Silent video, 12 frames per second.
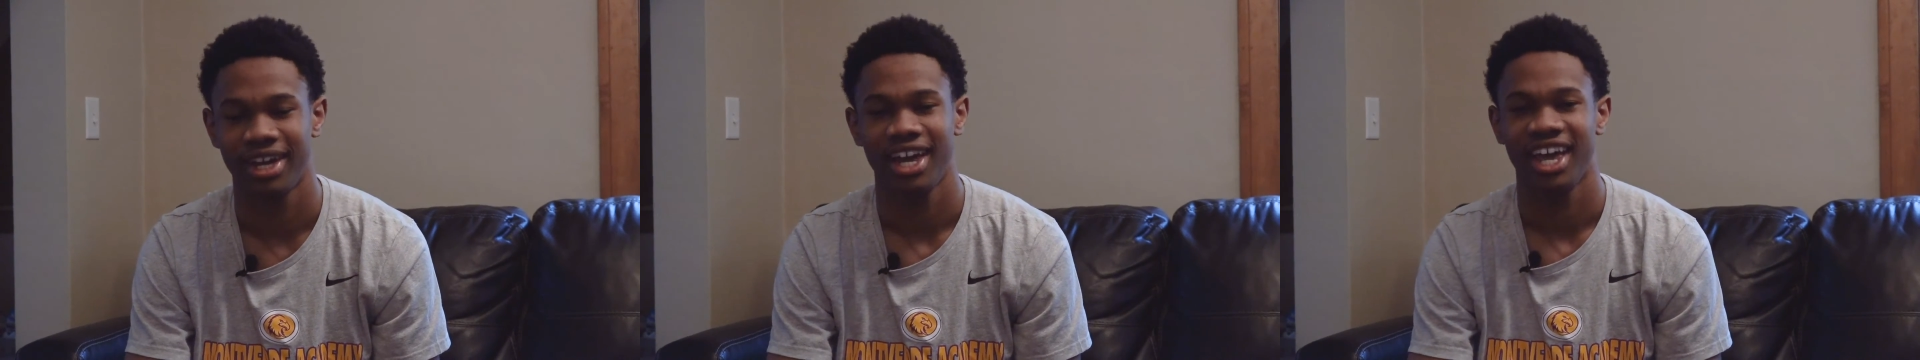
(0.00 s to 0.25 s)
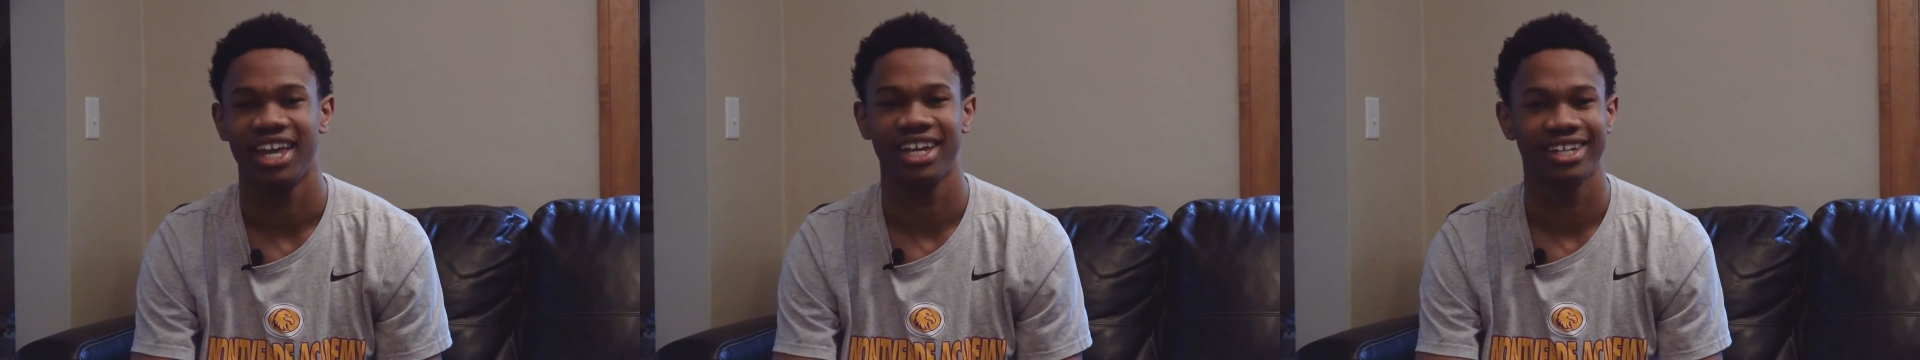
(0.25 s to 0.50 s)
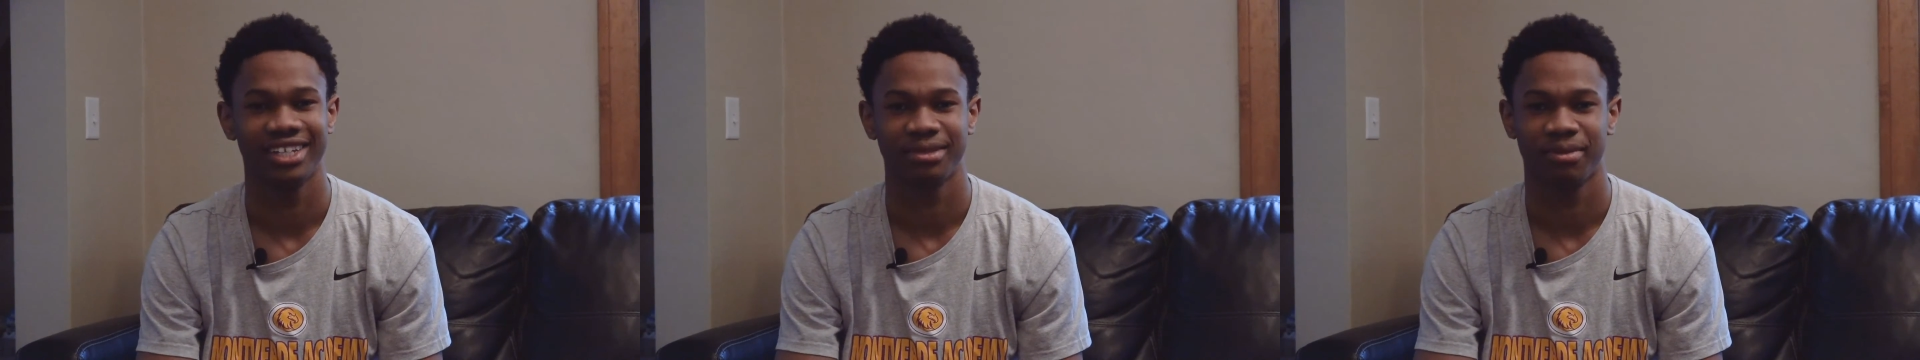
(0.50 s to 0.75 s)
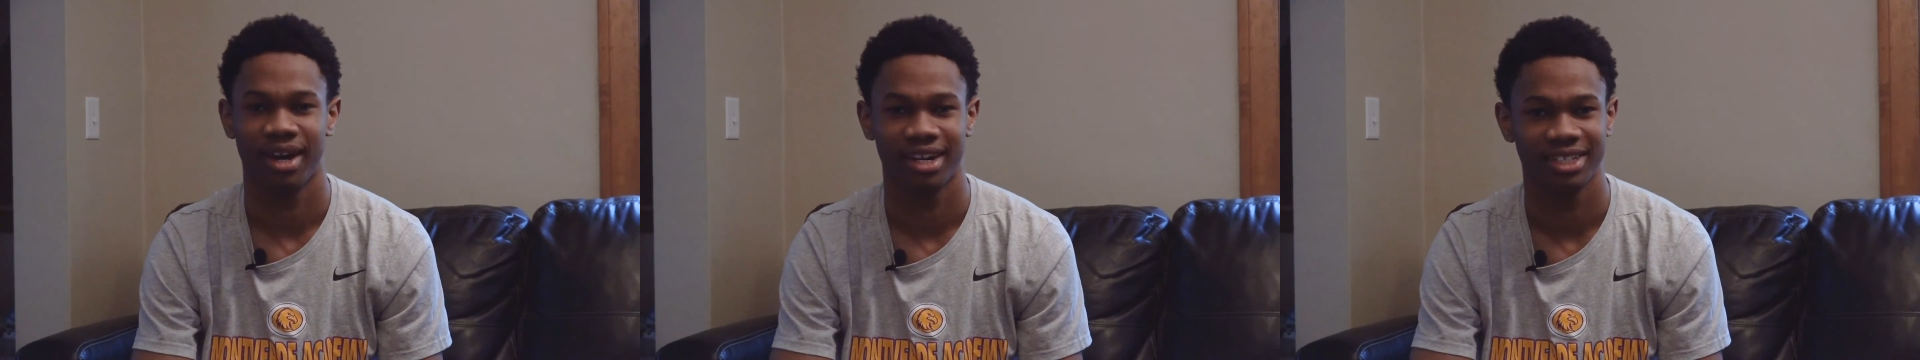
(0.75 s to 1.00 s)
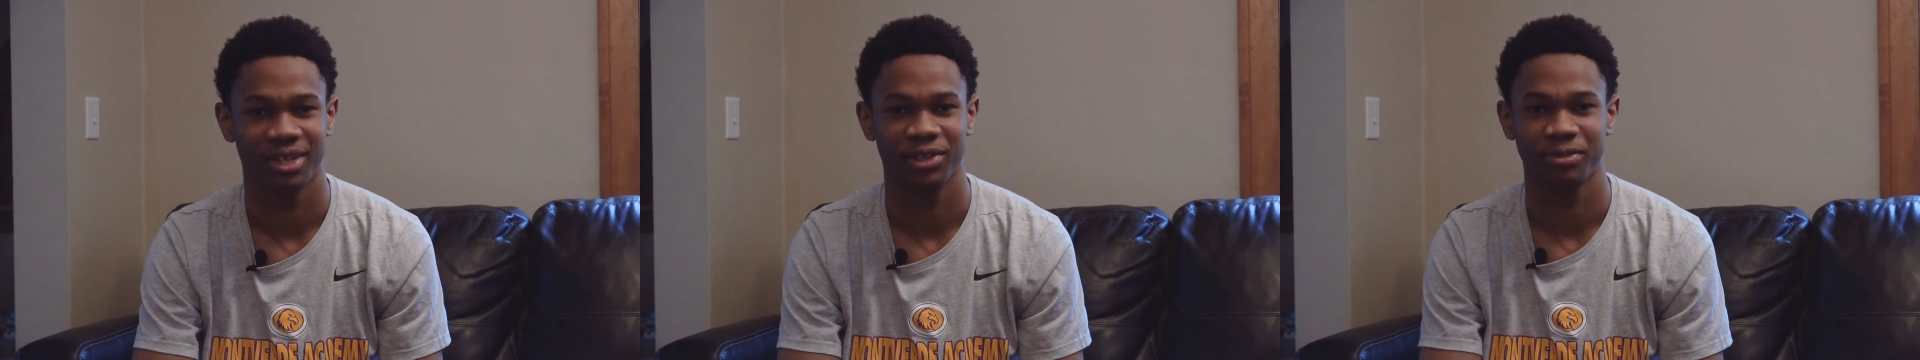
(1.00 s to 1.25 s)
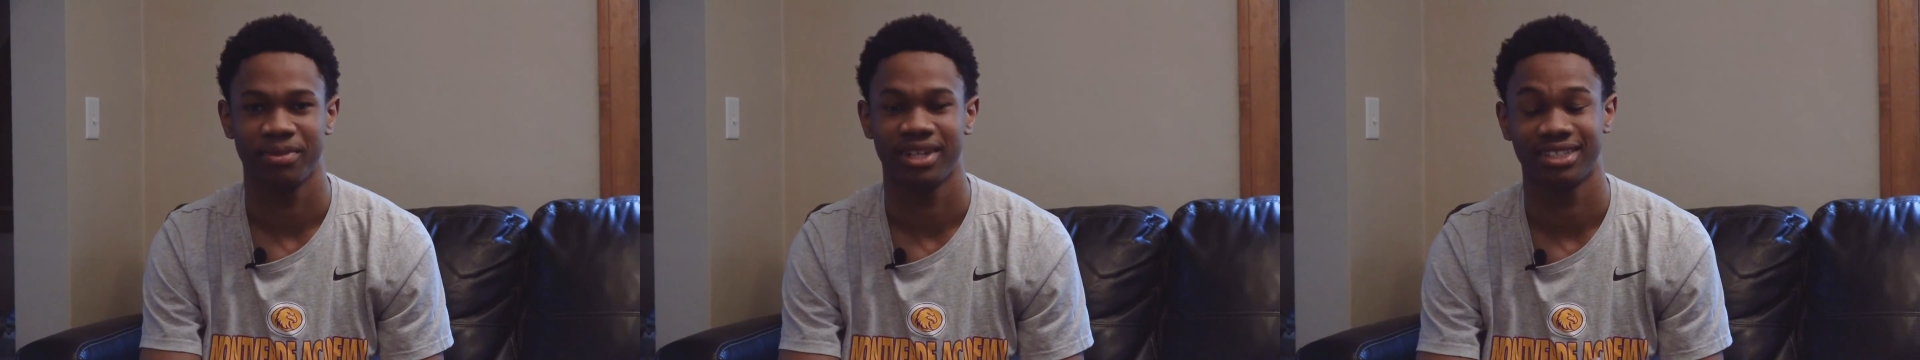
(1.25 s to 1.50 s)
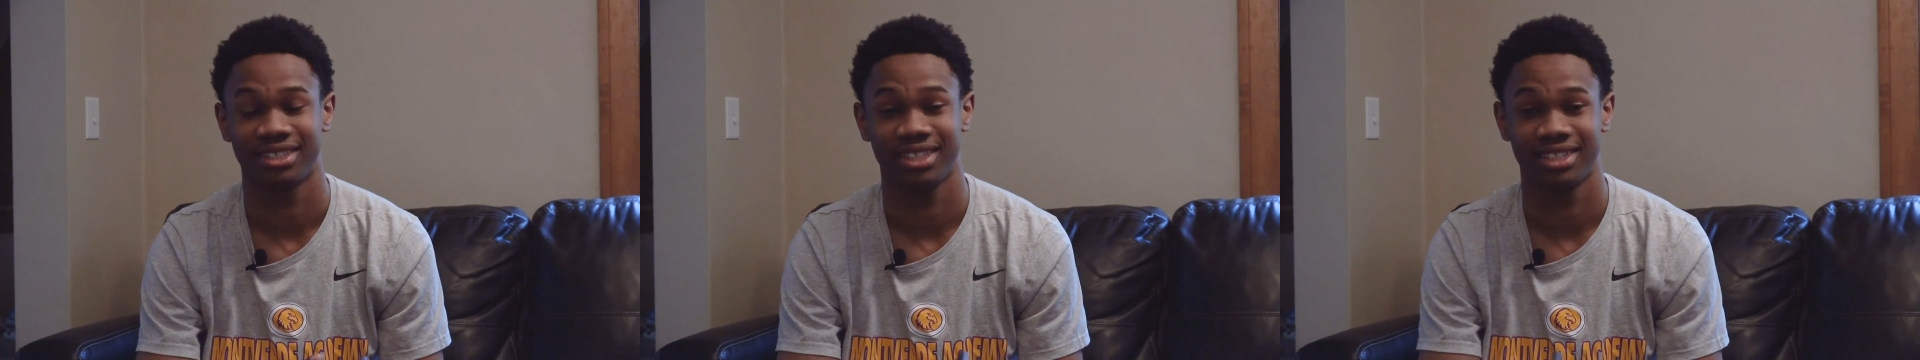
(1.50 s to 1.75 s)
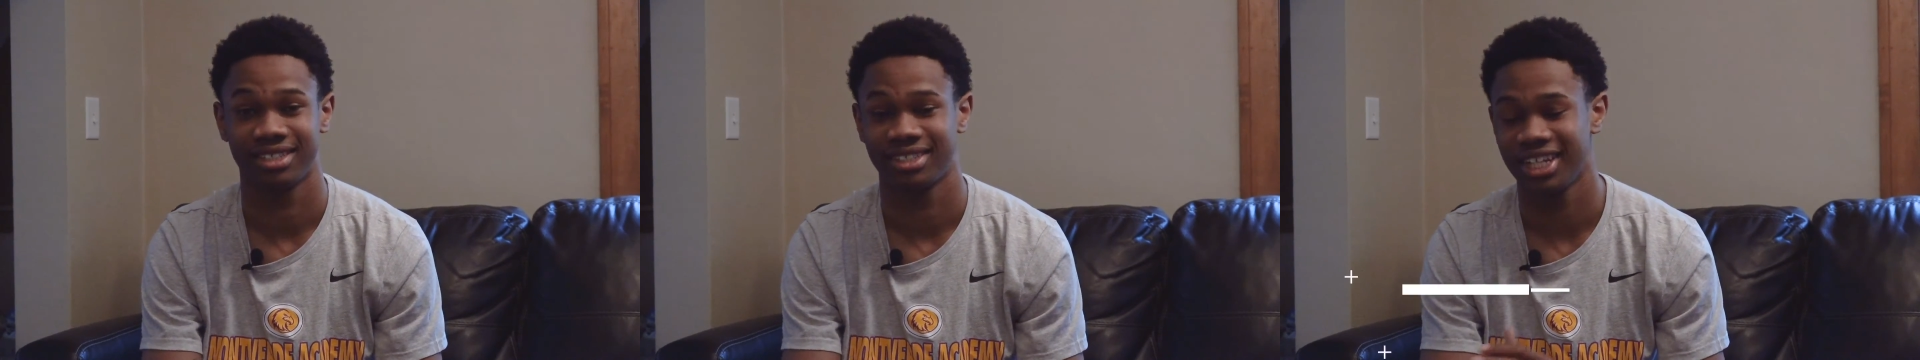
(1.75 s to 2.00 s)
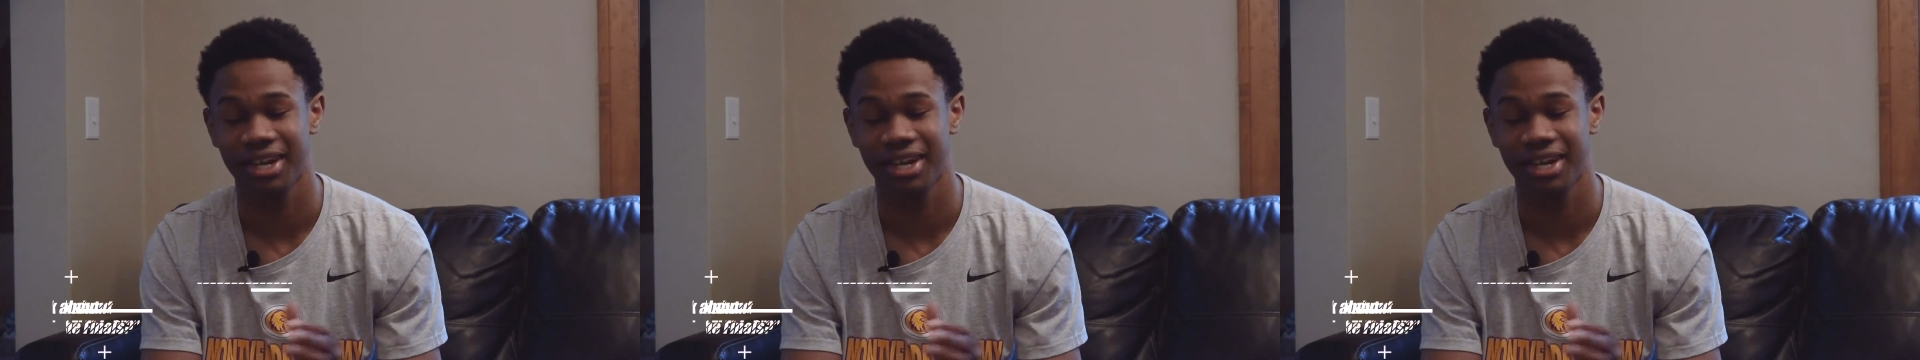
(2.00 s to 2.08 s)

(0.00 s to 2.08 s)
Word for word: and he could just mind his own business. He